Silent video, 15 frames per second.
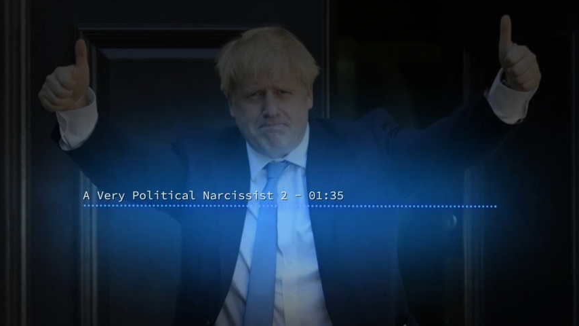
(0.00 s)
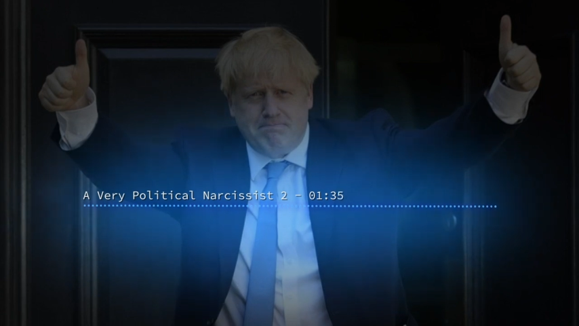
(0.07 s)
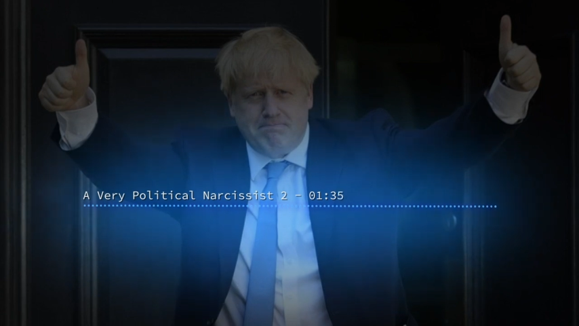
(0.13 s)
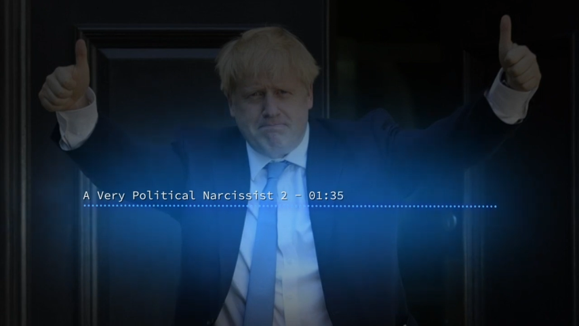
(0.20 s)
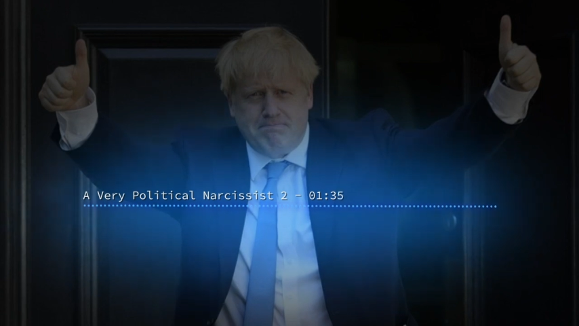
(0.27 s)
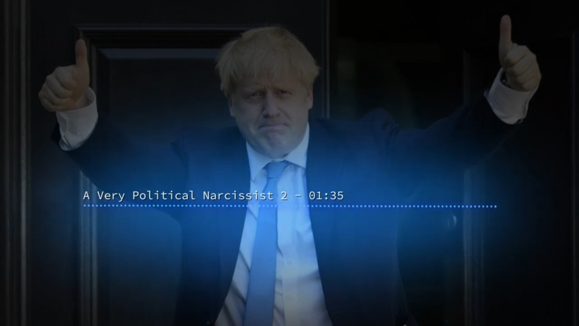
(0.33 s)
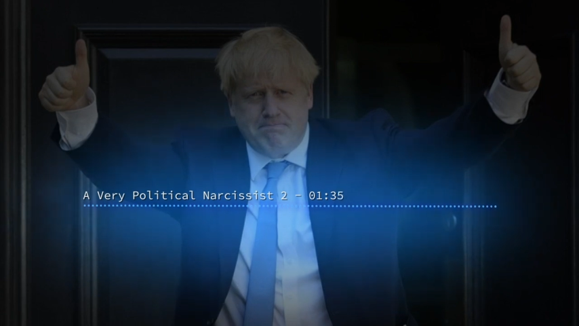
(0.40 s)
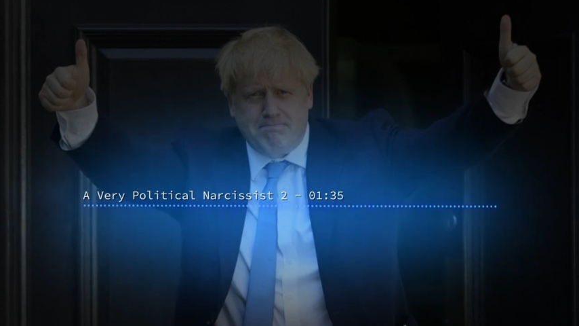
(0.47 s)

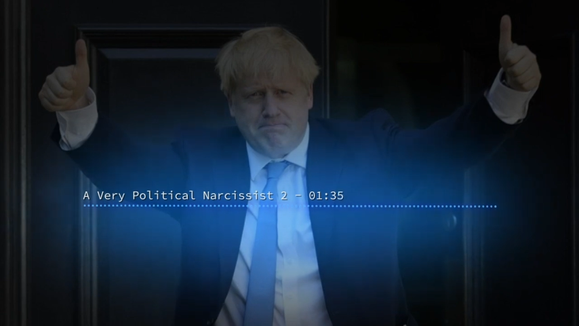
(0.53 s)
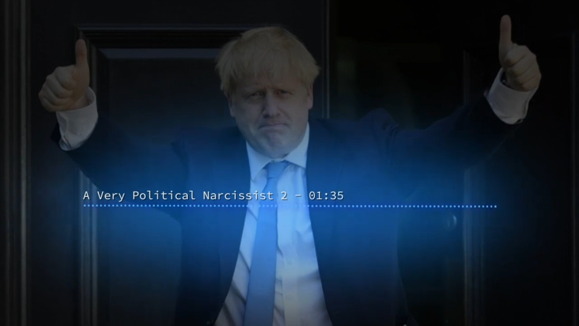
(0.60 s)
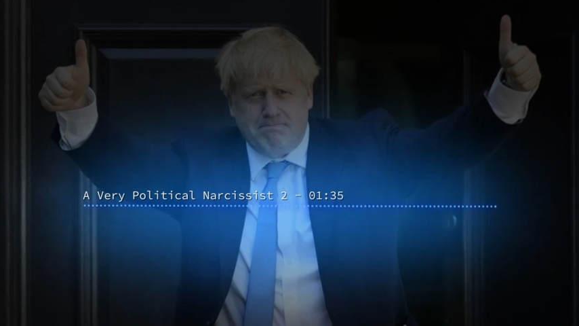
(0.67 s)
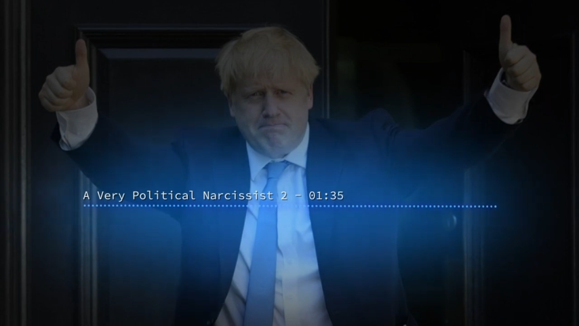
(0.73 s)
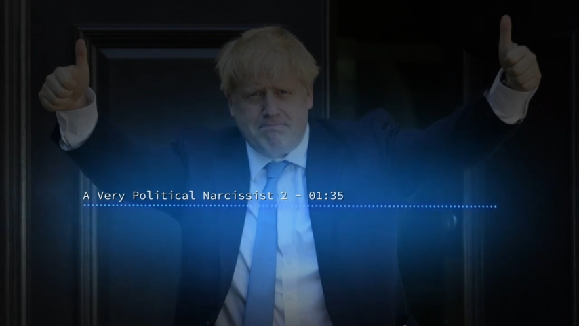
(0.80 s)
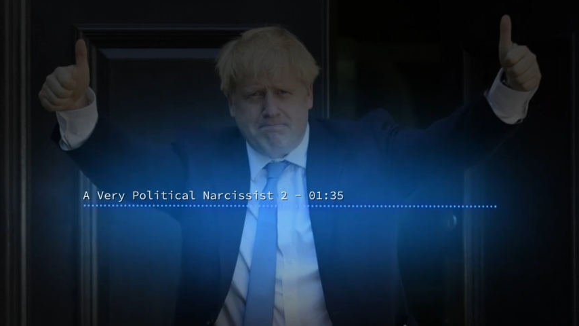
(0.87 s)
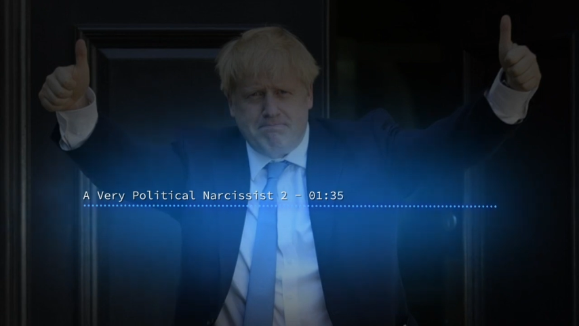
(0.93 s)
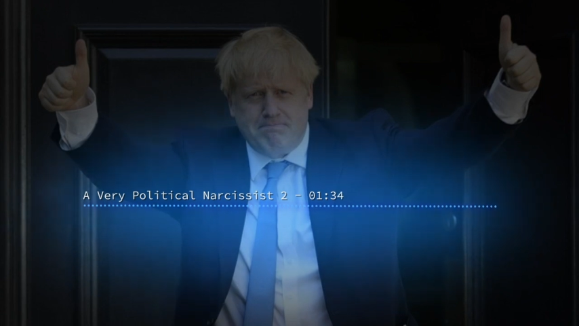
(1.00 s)

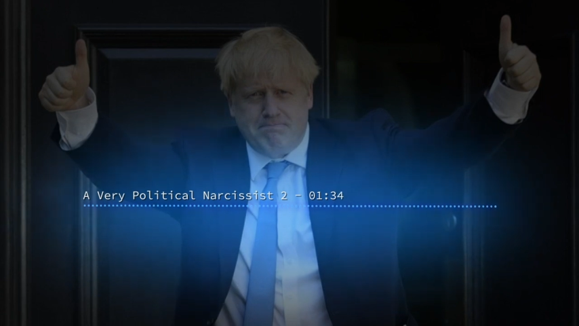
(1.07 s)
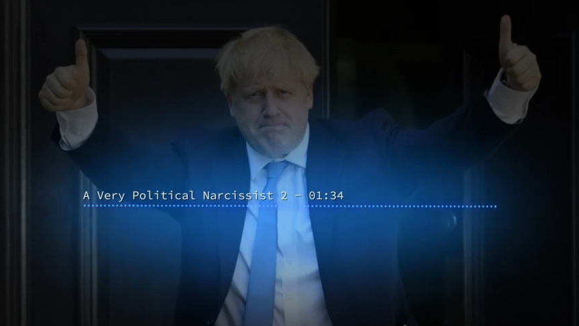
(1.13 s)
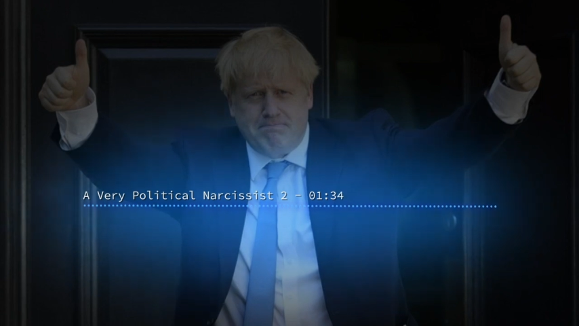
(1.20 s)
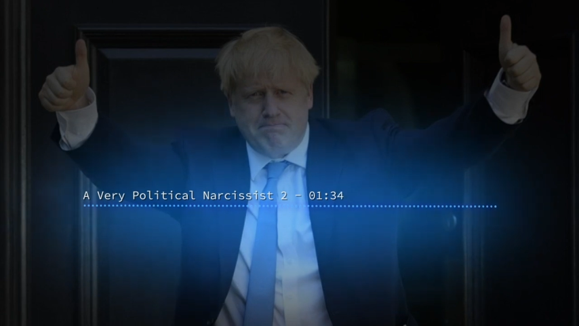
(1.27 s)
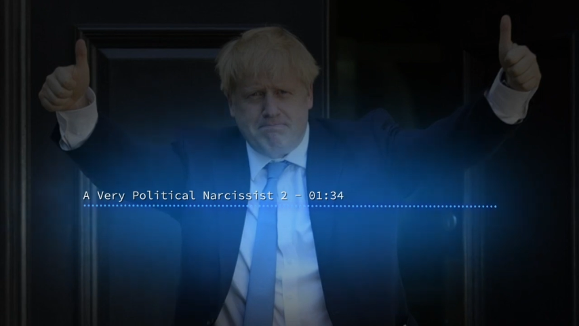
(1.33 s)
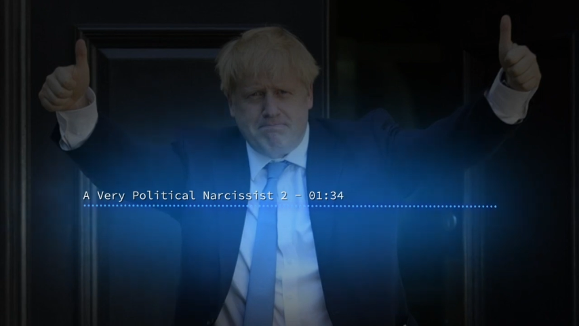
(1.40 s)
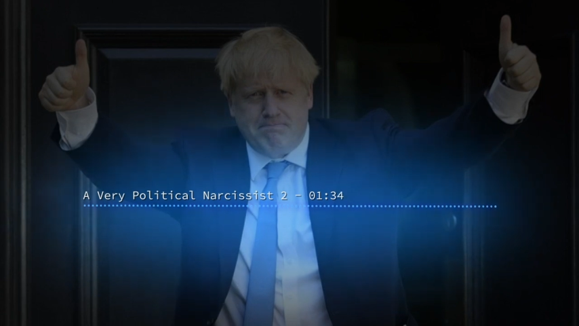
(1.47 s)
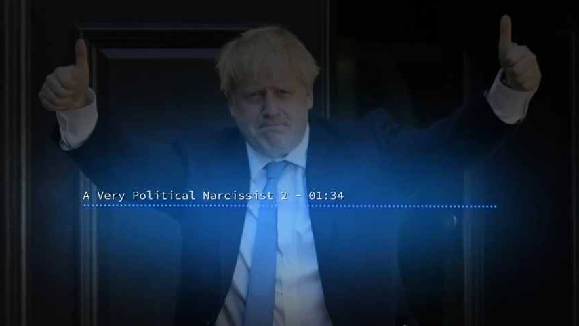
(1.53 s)

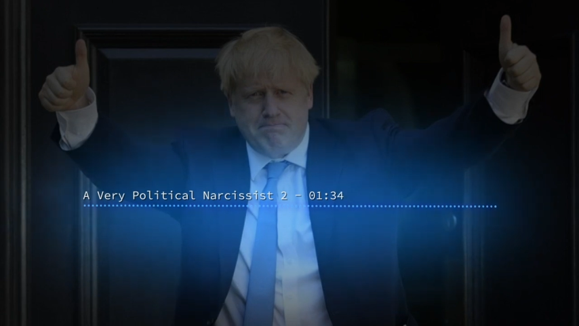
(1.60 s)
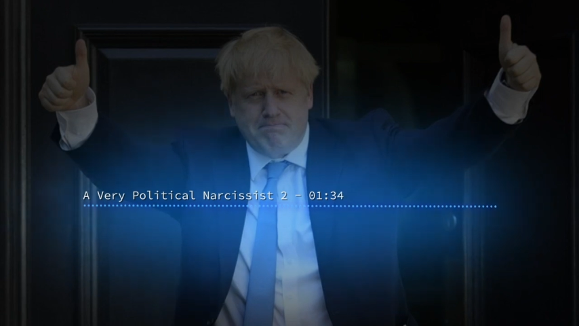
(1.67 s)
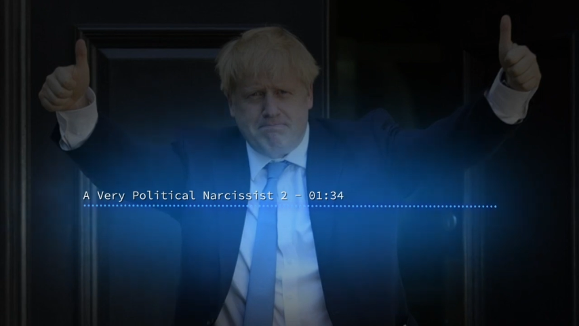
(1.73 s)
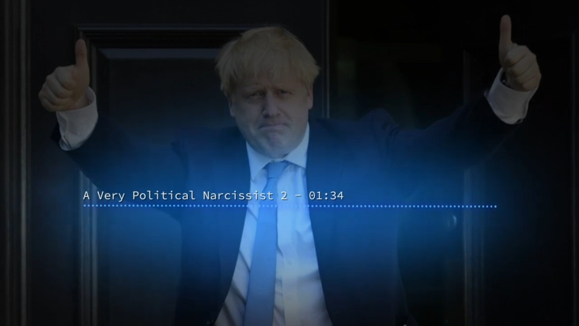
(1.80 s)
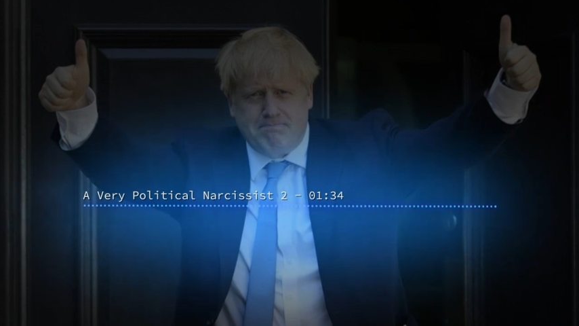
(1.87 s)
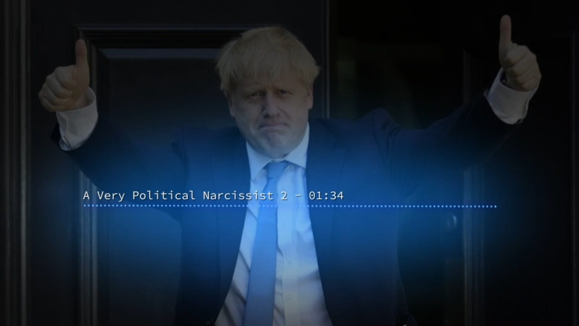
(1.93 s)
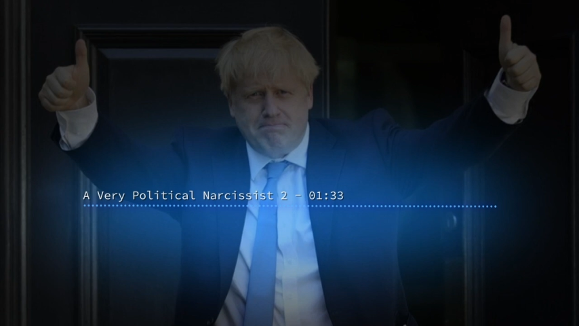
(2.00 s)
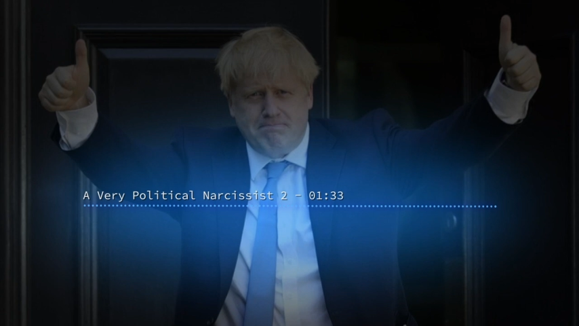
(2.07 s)

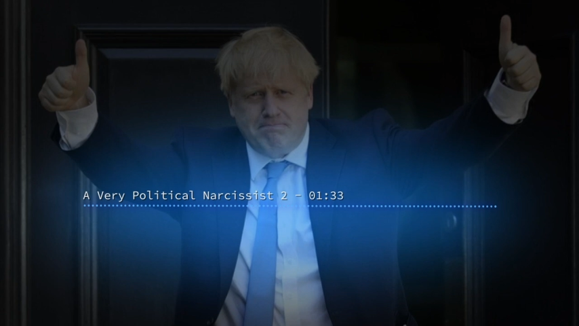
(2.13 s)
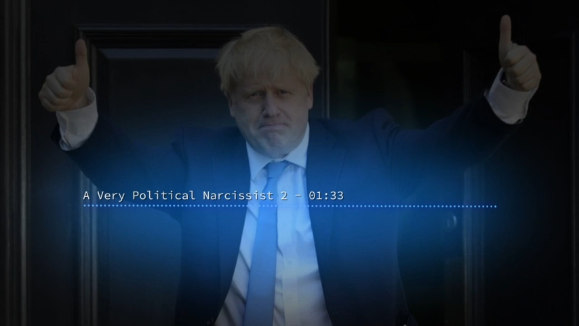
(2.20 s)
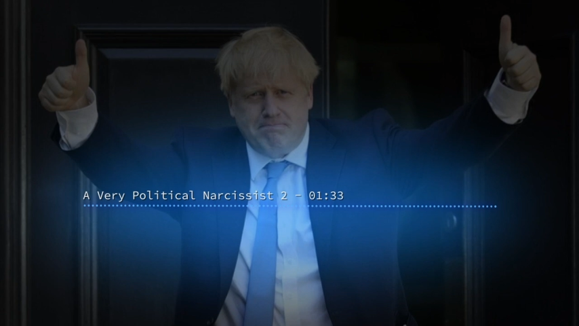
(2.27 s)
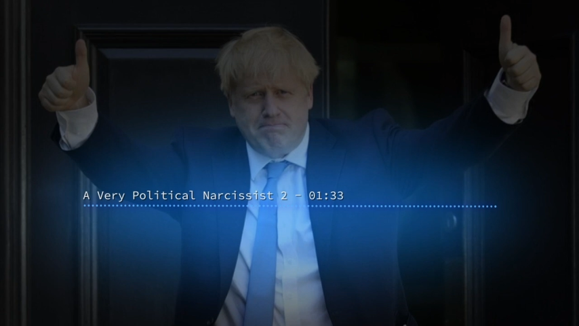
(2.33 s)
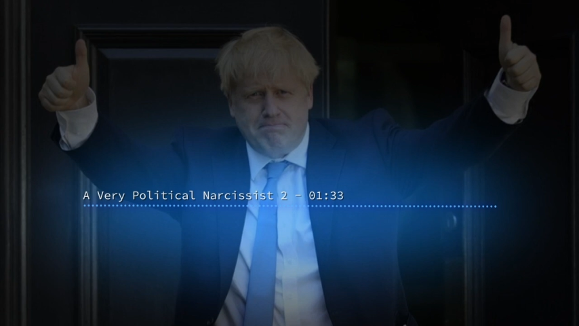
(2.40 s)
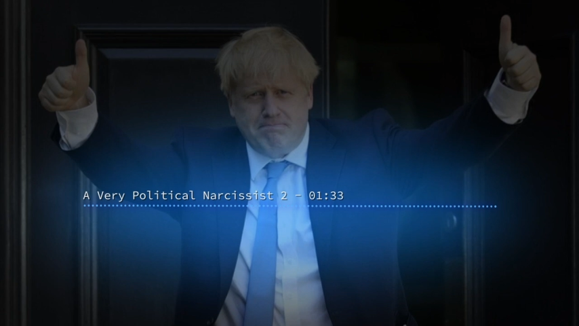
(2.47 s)
(silence)